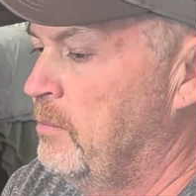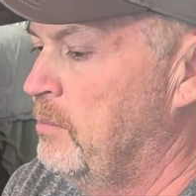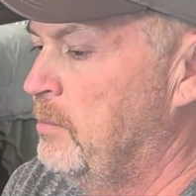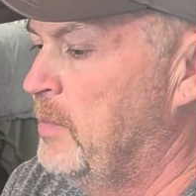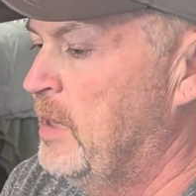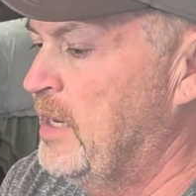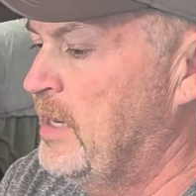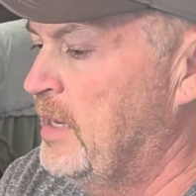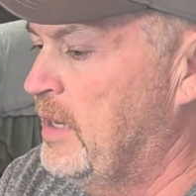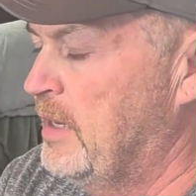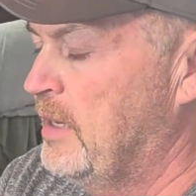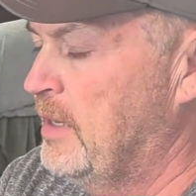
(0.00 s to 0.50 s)

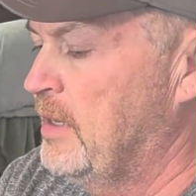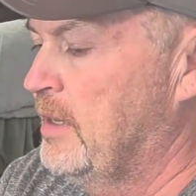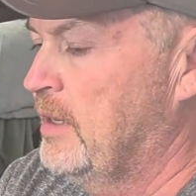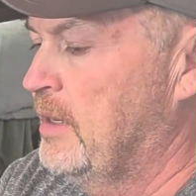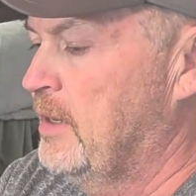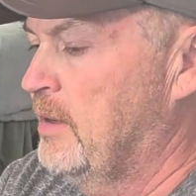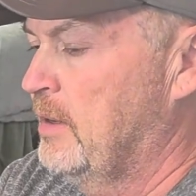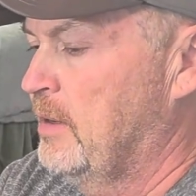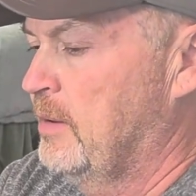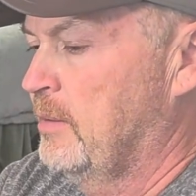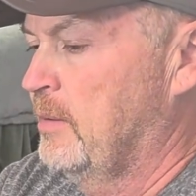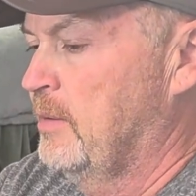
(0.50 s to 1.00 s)
Mini
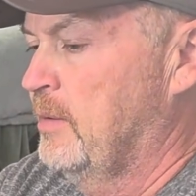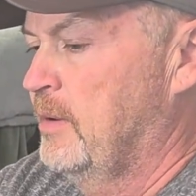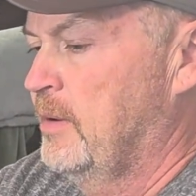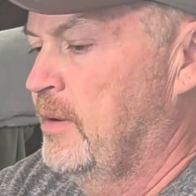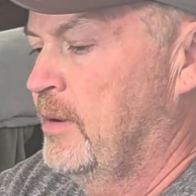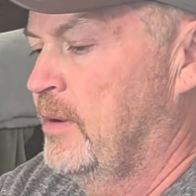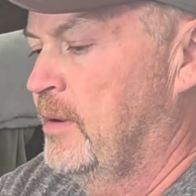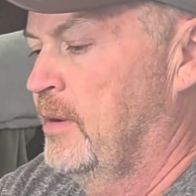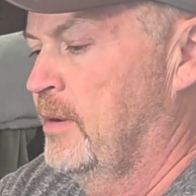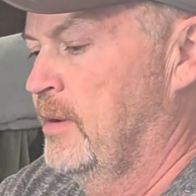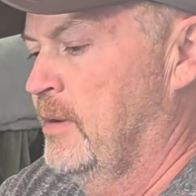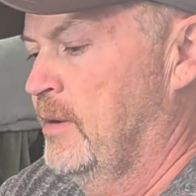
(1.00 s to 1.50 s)

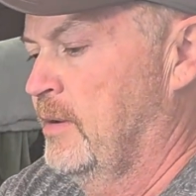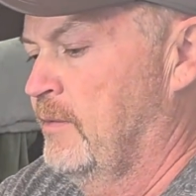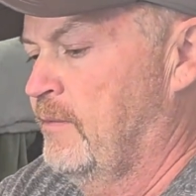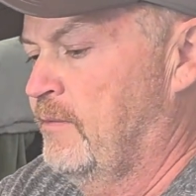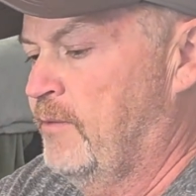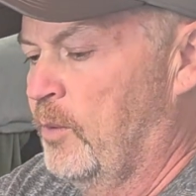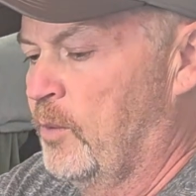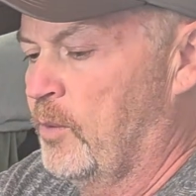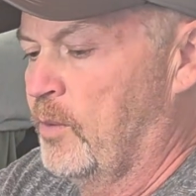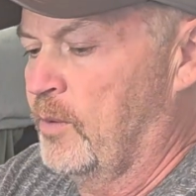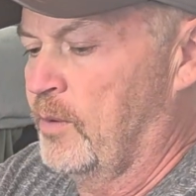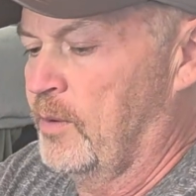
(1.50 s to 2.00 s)

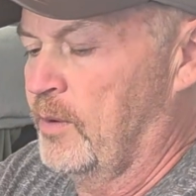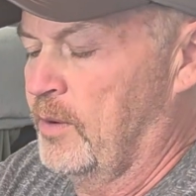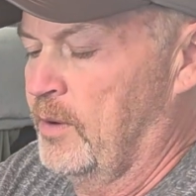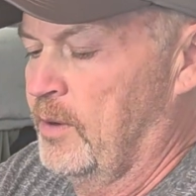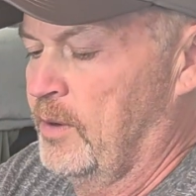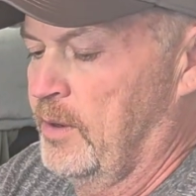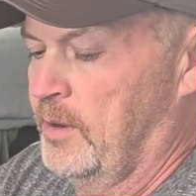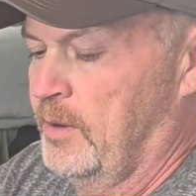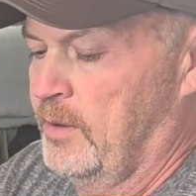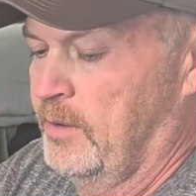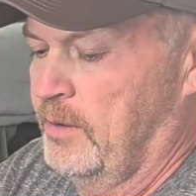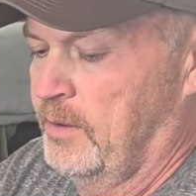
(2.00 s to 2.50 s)

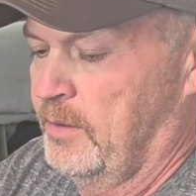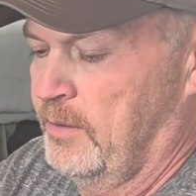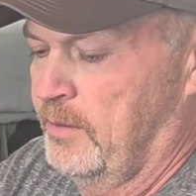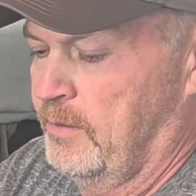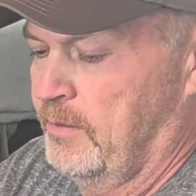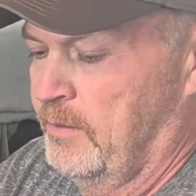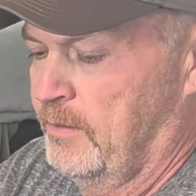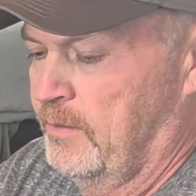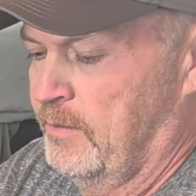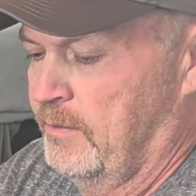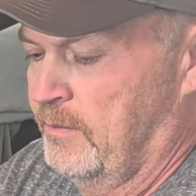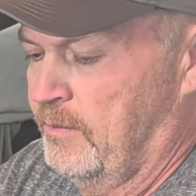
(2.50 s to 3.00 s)
4
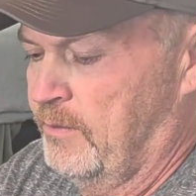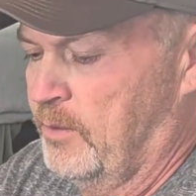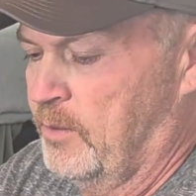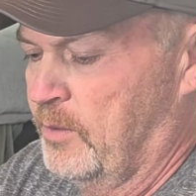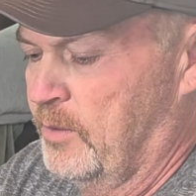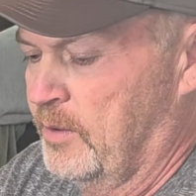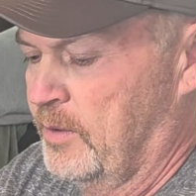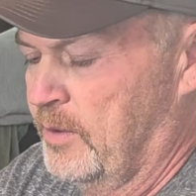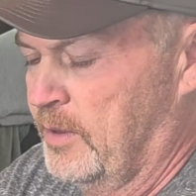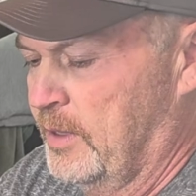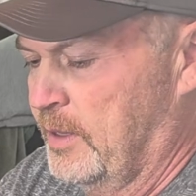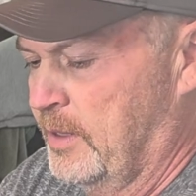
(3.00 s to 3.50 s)

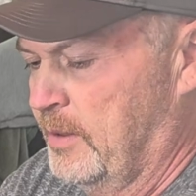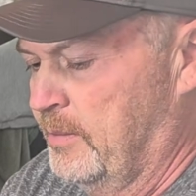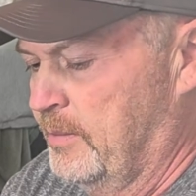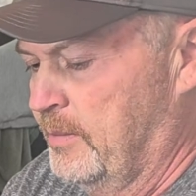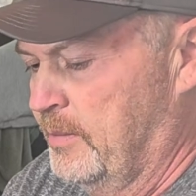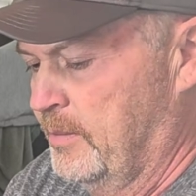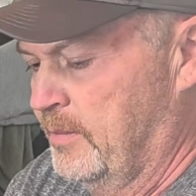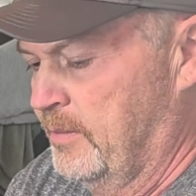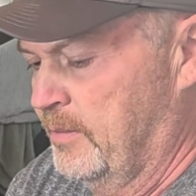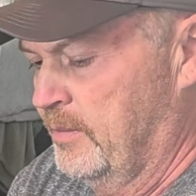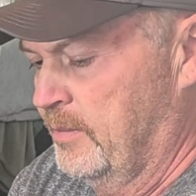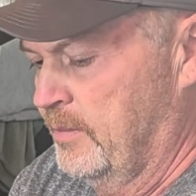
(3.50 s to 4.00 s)

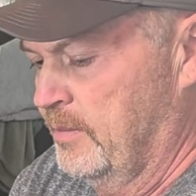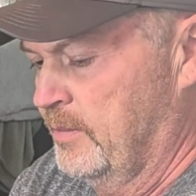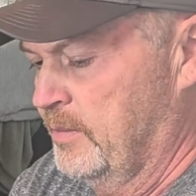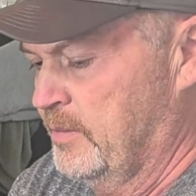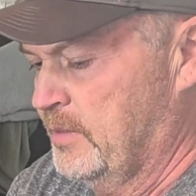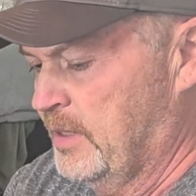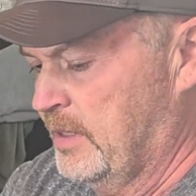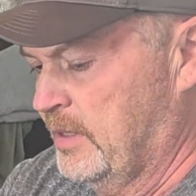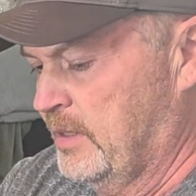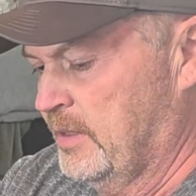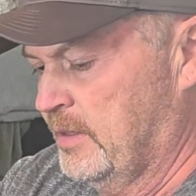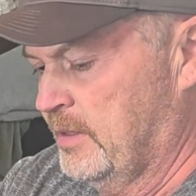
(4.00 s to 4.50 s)
for
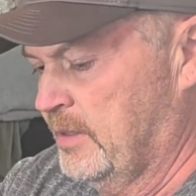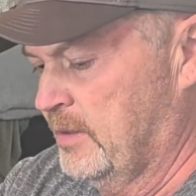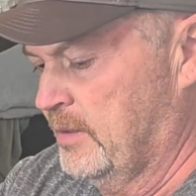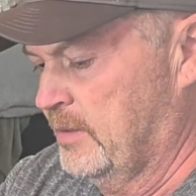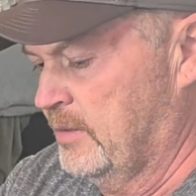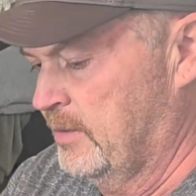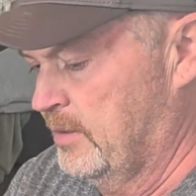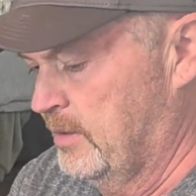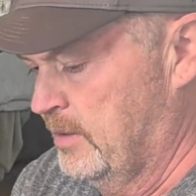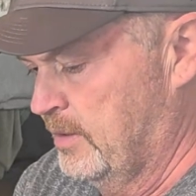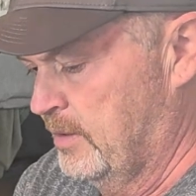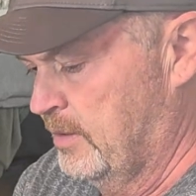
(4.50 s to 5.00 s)

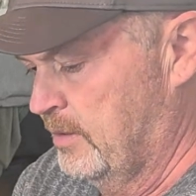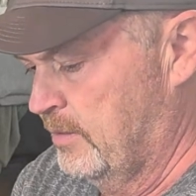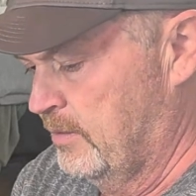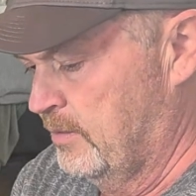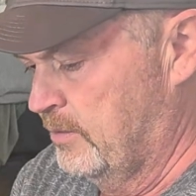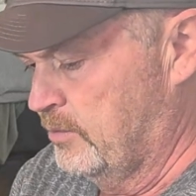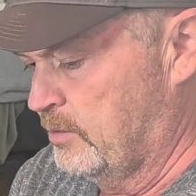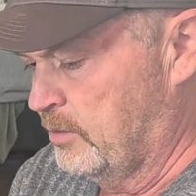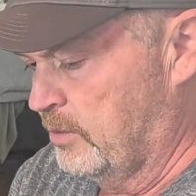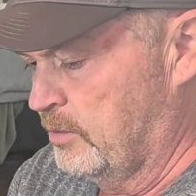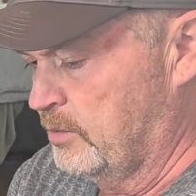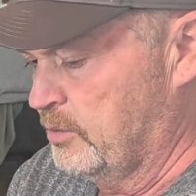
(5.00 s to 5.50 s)
taking
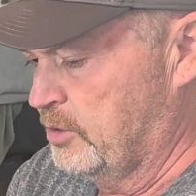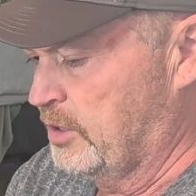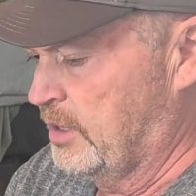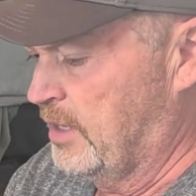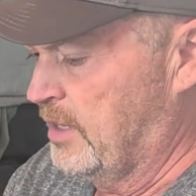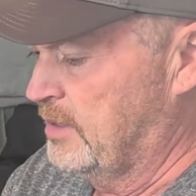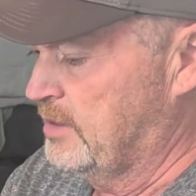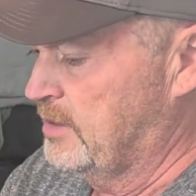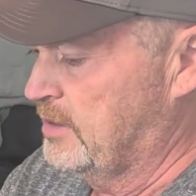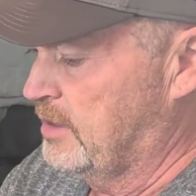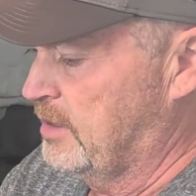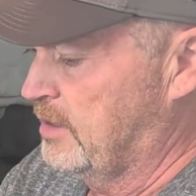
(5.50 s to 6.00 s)
drone
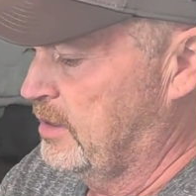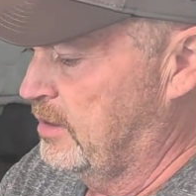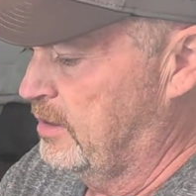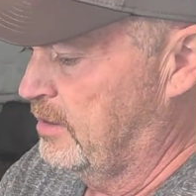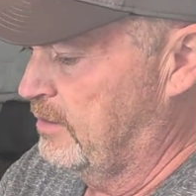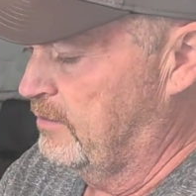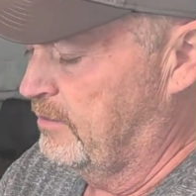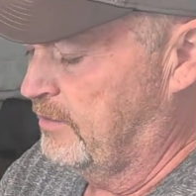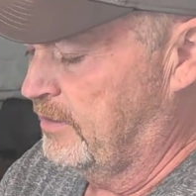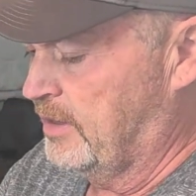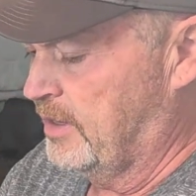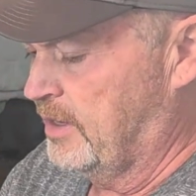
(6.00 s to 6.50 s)
shots, and I
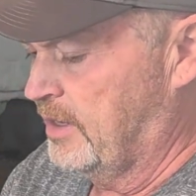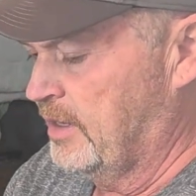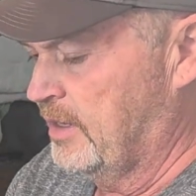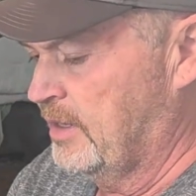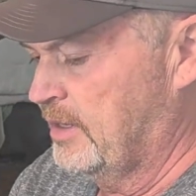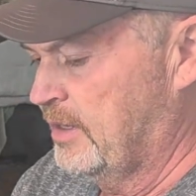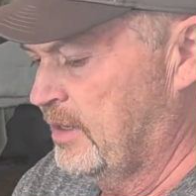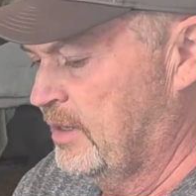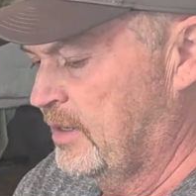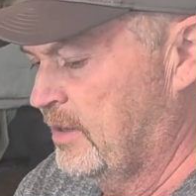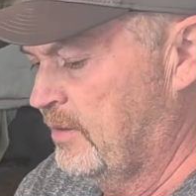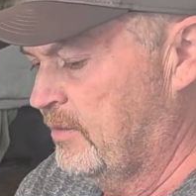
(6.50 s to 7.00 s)
love flying
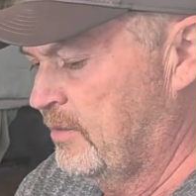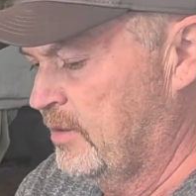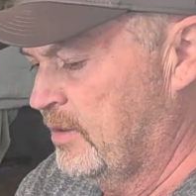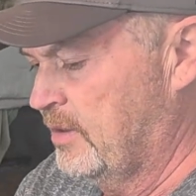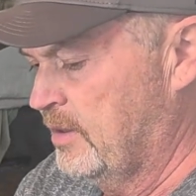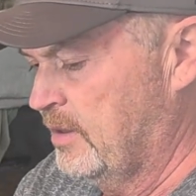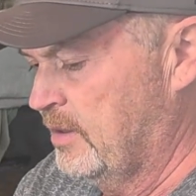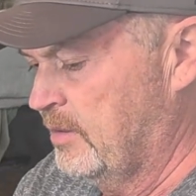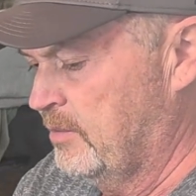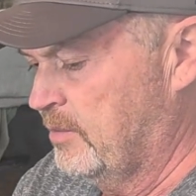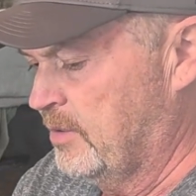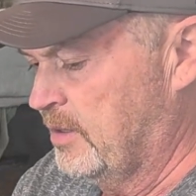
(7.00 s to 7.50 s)
it and
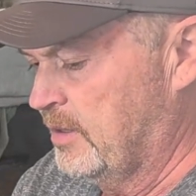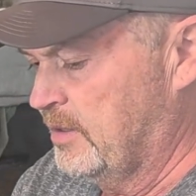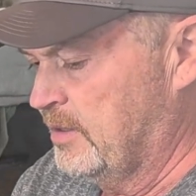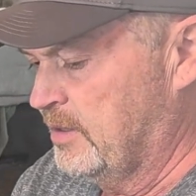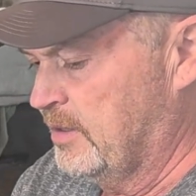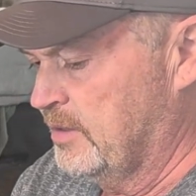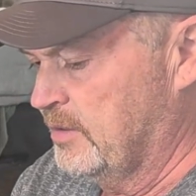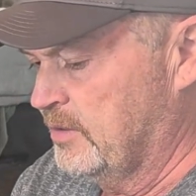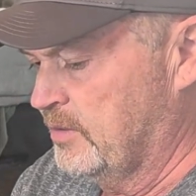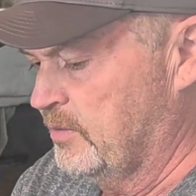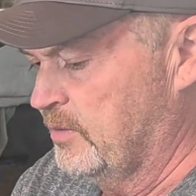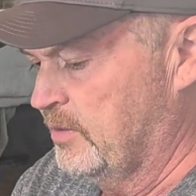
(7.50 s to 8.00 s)
everything, but it
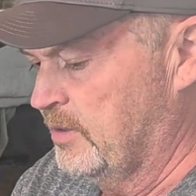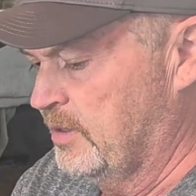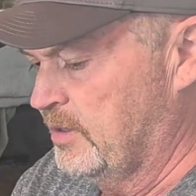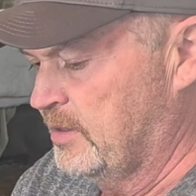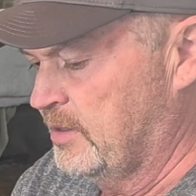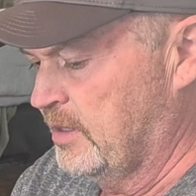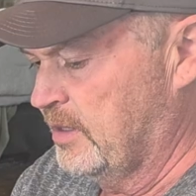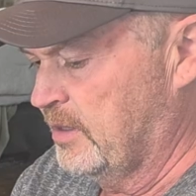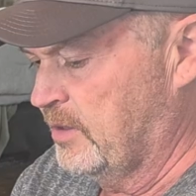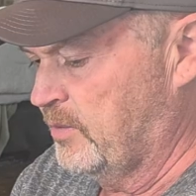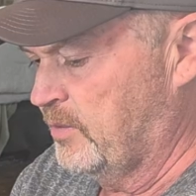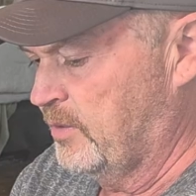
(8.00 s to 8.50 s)
does really
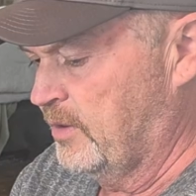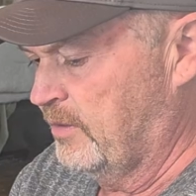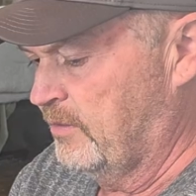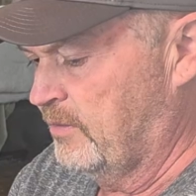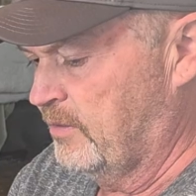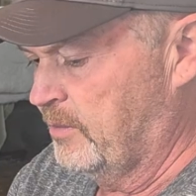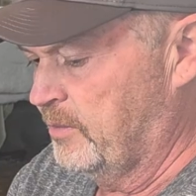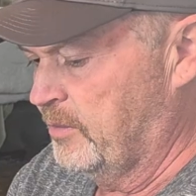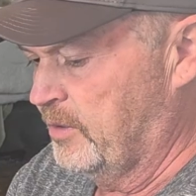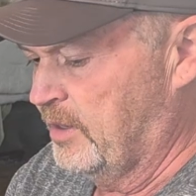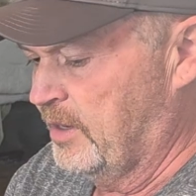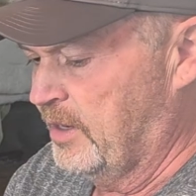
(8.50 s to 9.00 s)
take away
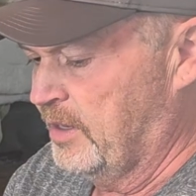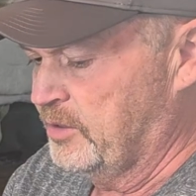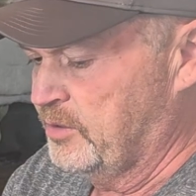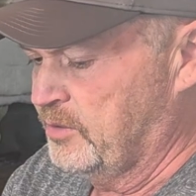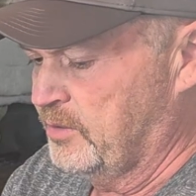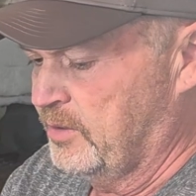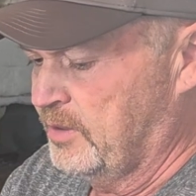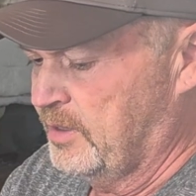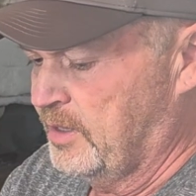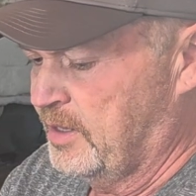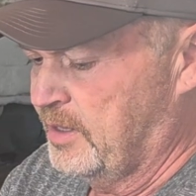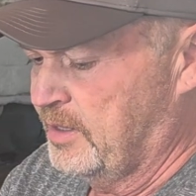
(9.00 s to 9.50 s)
from the
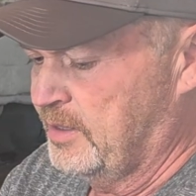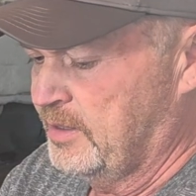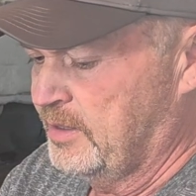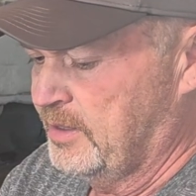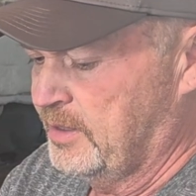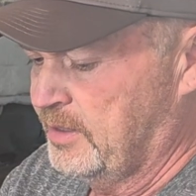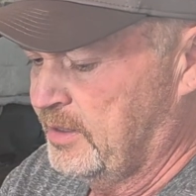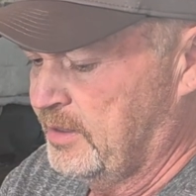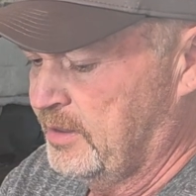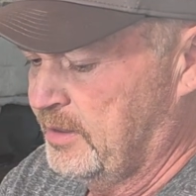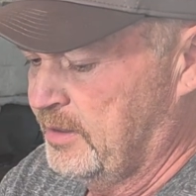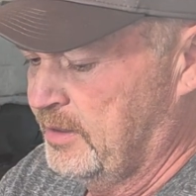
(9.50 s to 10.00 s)
actual
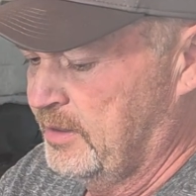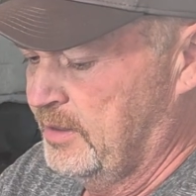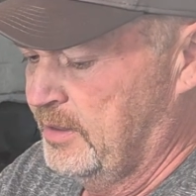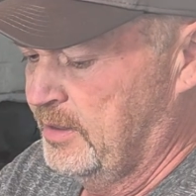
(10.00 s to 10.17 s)
content.